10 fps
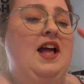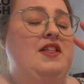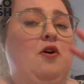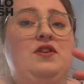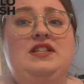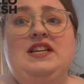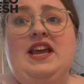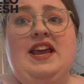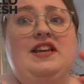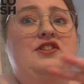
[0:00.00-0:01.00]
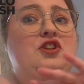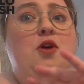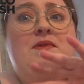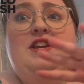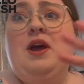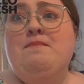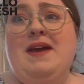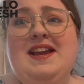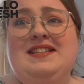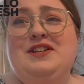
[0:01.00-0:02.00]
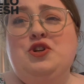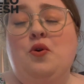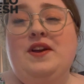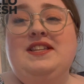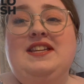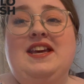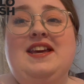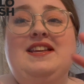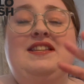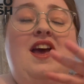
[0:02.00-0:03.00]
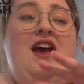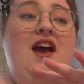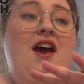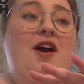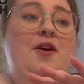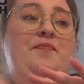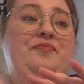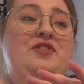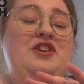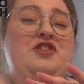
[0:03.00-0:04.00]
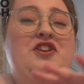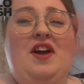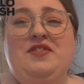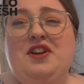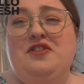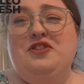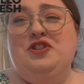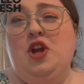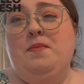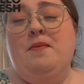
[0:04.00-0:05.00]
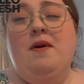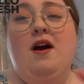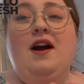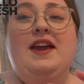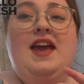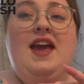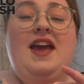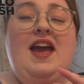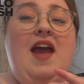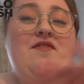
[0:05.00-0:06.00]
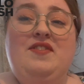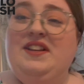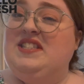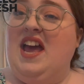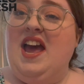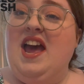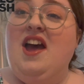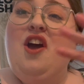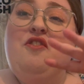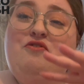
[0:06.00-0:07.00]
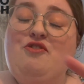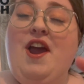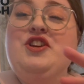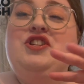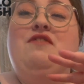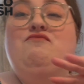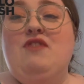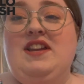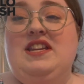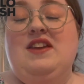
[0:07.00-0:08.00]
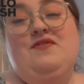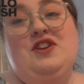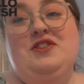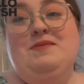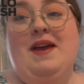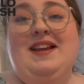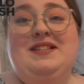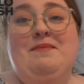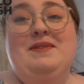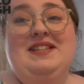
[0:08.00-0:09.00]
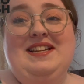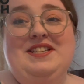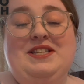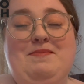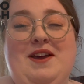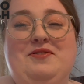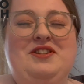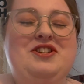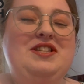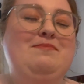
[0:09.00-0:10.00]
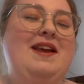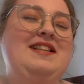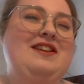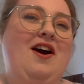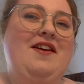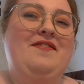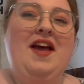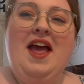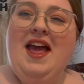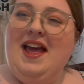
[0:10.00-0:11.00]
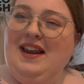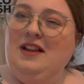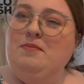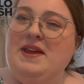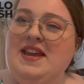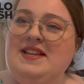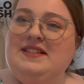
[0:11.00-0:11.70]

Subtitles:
Honestly, so many amazing choices. You know, you don't have to go to the supermarket. Everything's there, fresh and ready for you to make some delicious meals. And it just makes life a little bit easier.